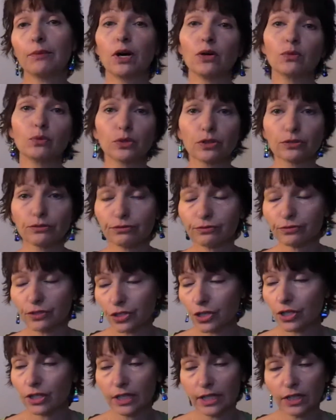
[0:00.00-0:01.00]
I would have
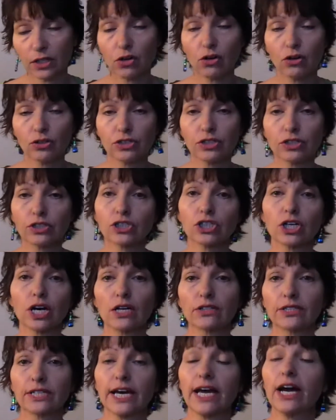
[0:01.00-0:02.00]
certainly gone to the
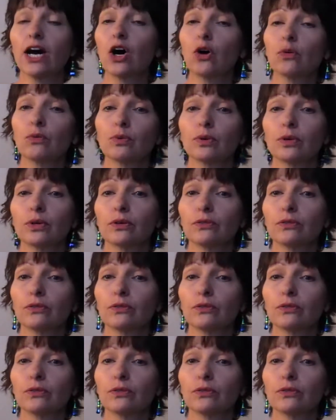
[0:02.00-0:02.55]
child to help